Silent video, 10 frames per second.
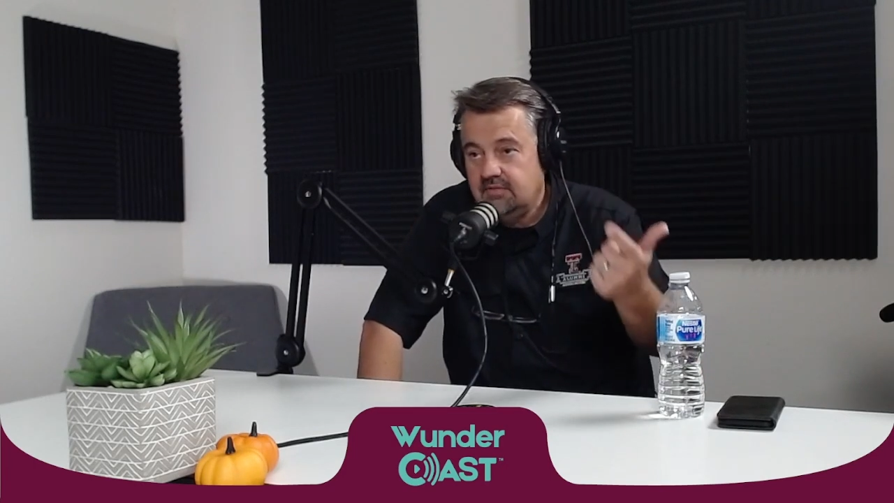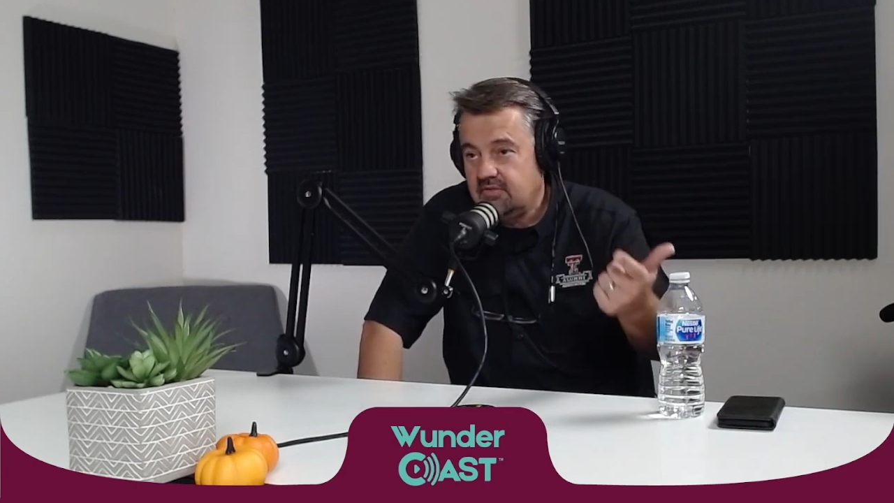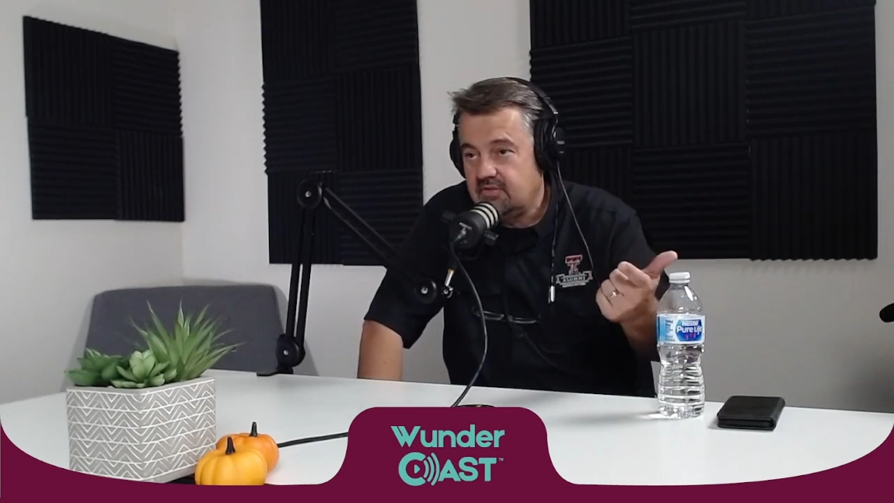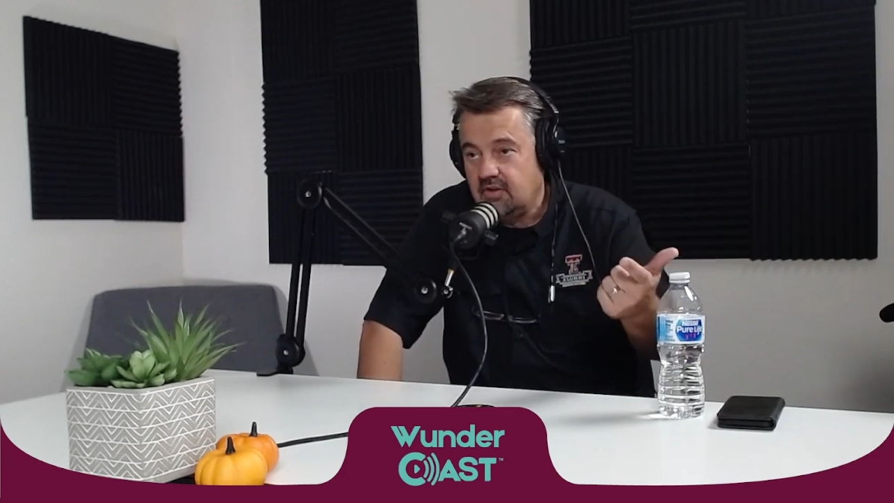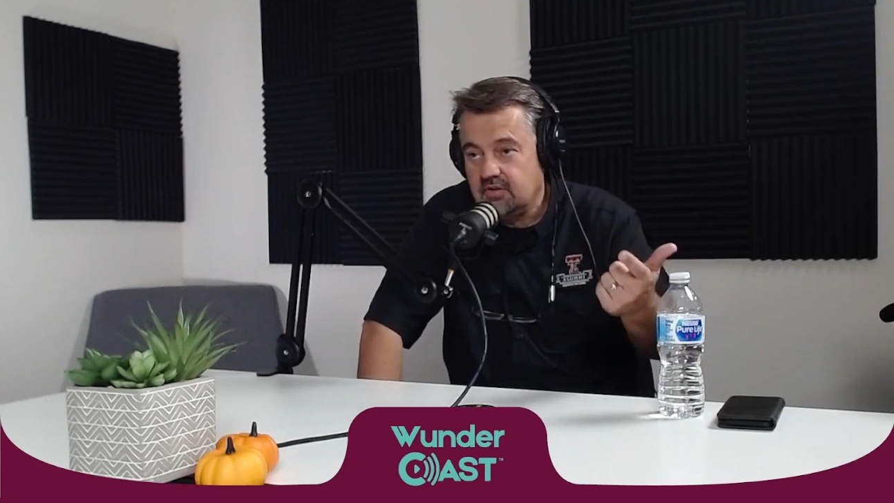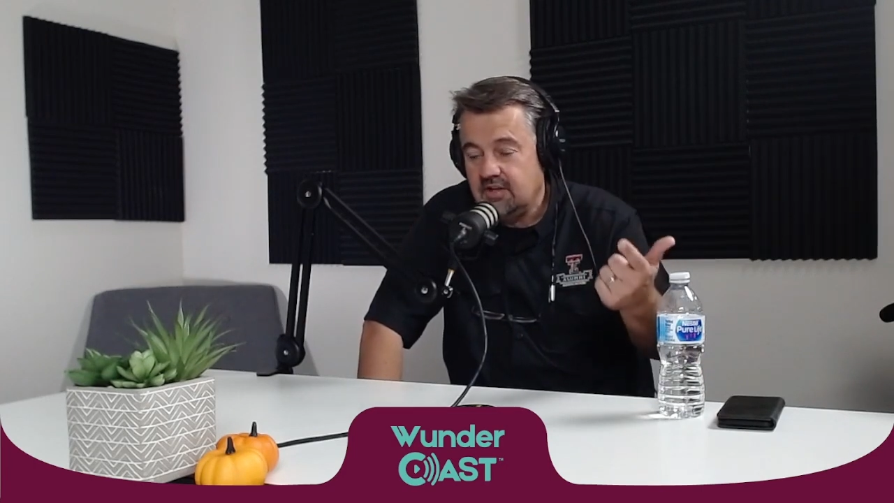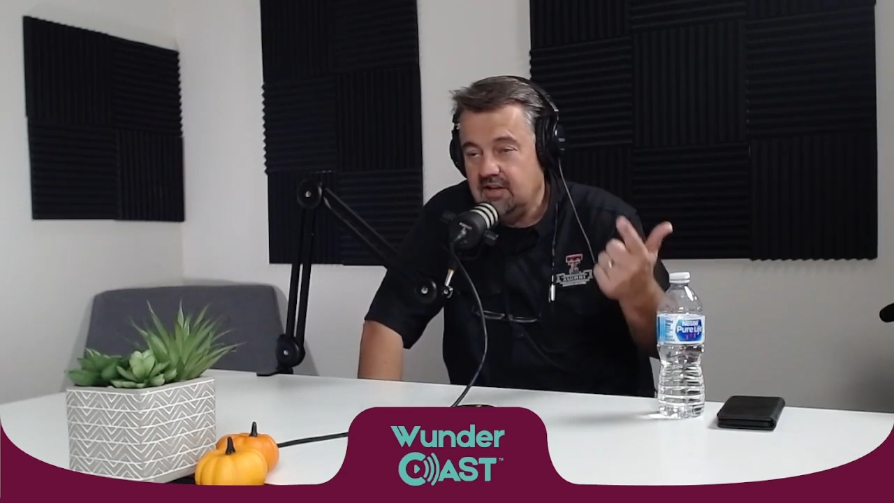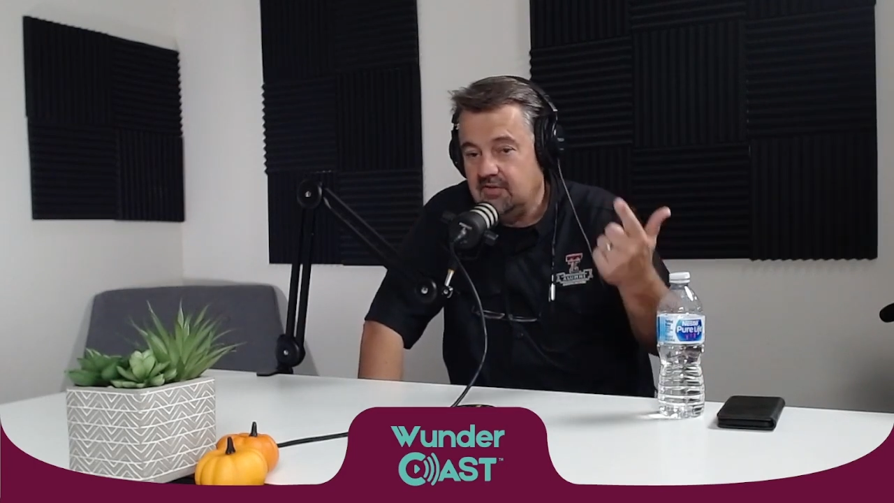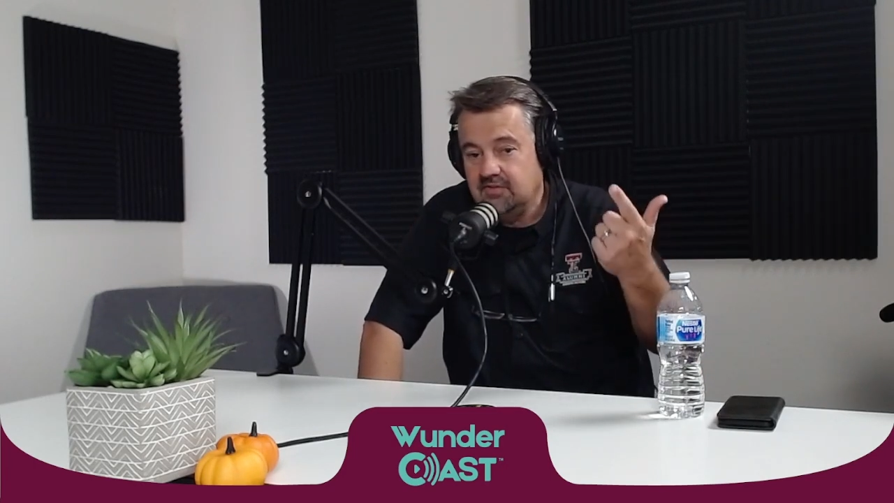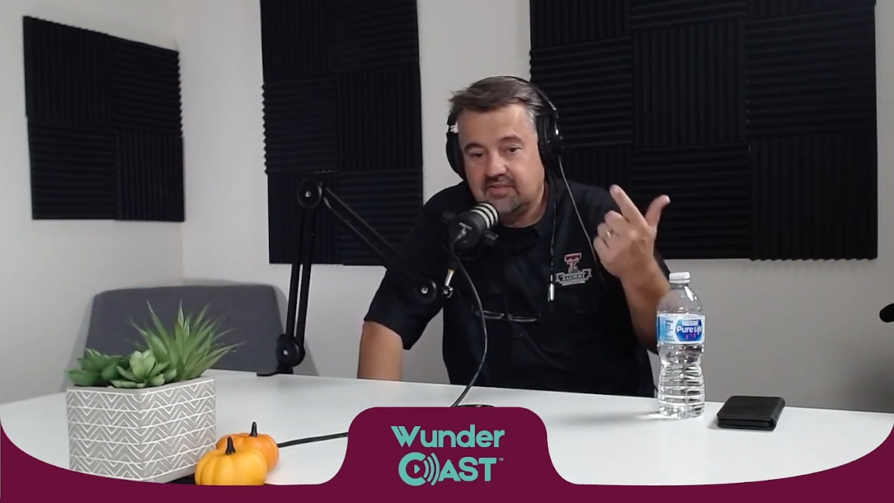so
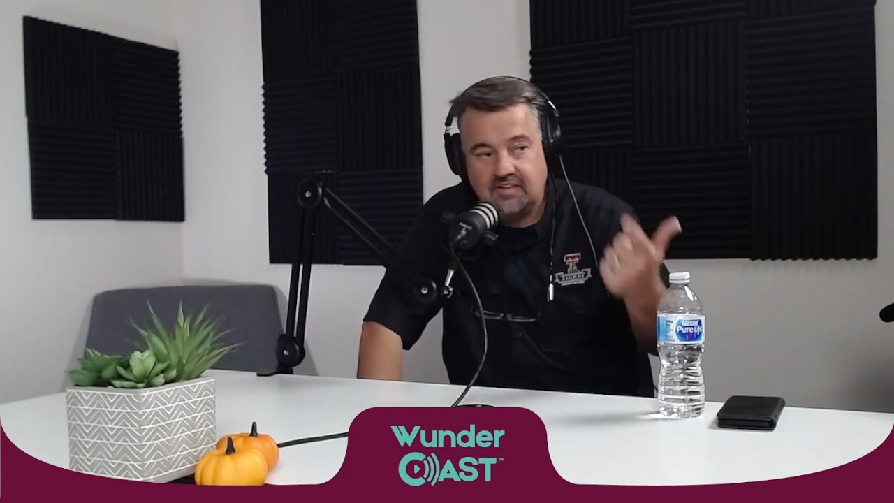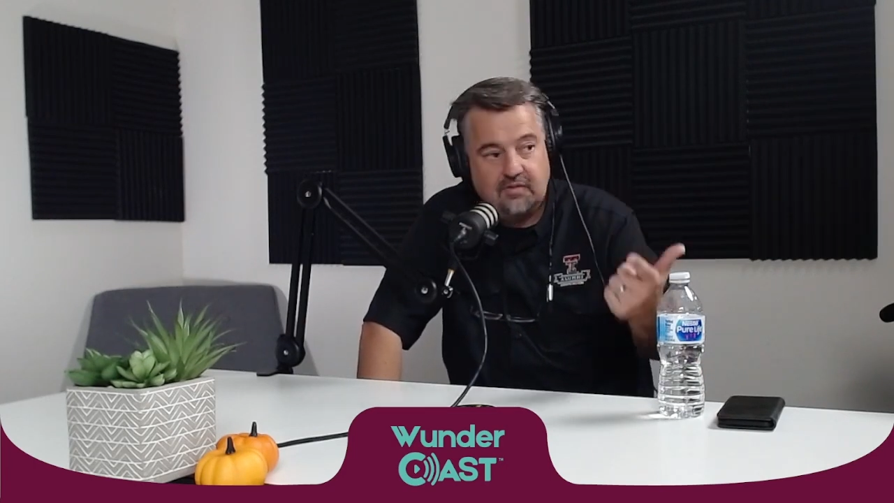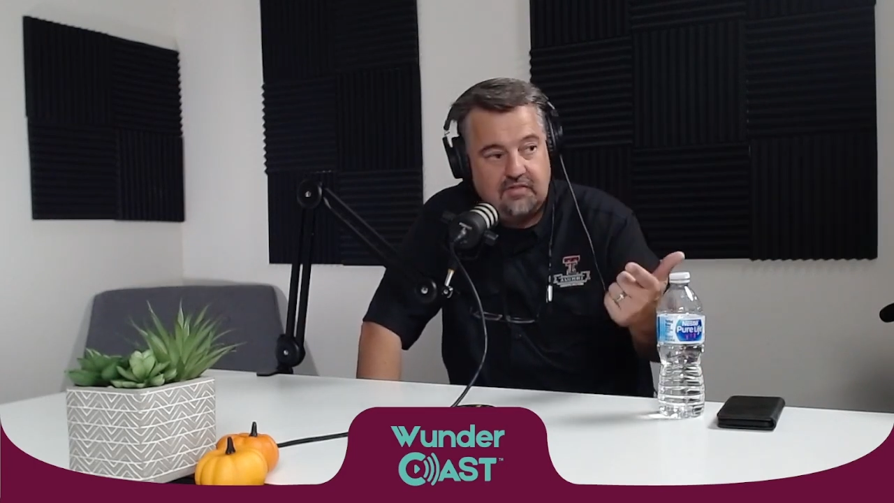cell